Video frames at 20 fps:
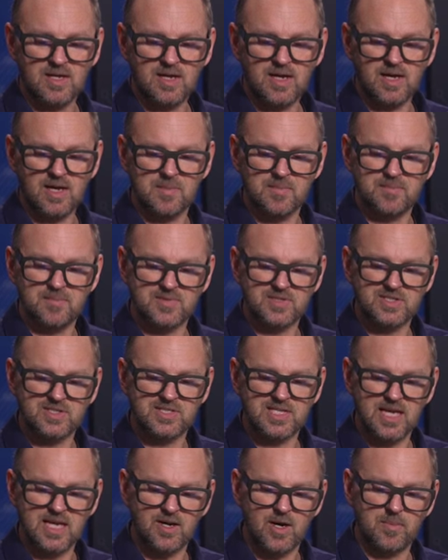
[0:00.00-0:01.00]
um,
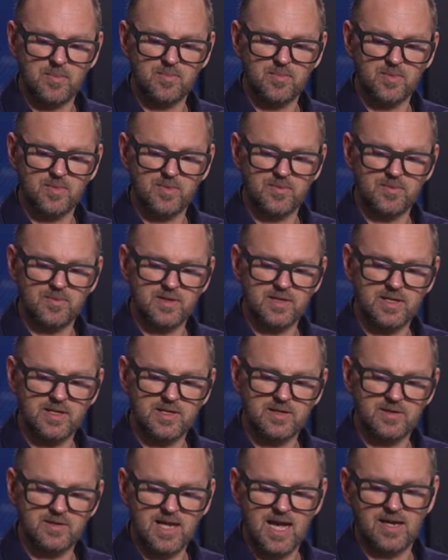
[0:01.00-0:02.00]
set up with
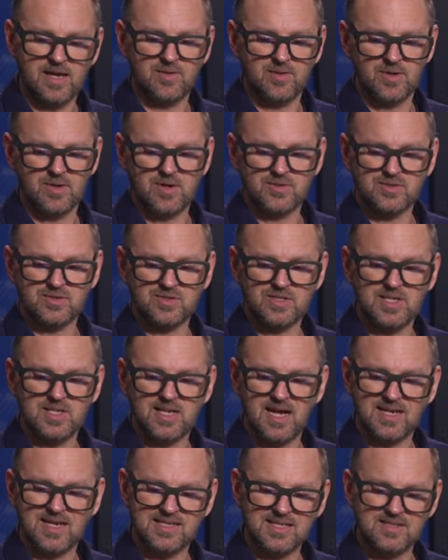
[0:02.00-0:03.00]
the, yeah, you can also see
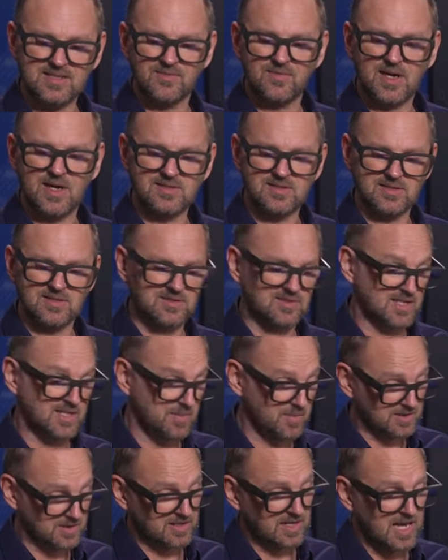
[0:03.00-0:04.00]
it identifies as the
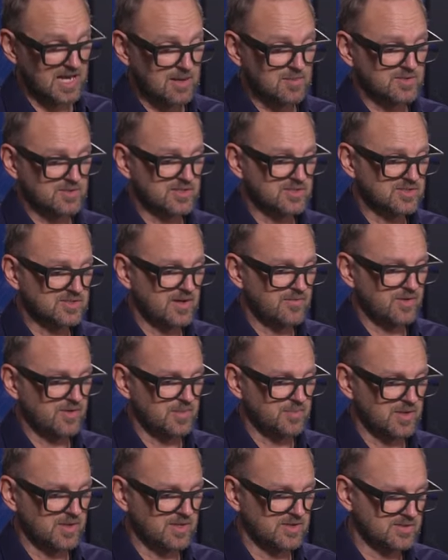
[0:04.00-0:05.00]
same, but the labels is
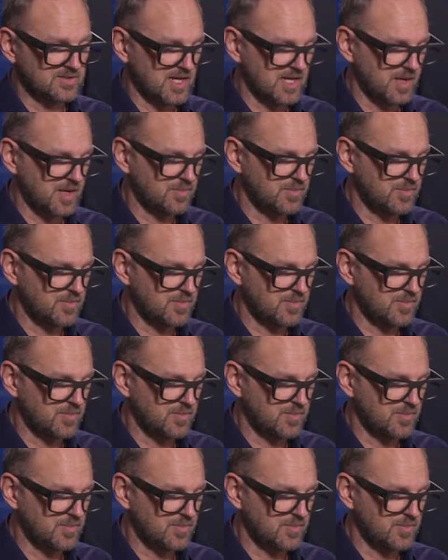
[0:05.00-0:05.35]
different because I can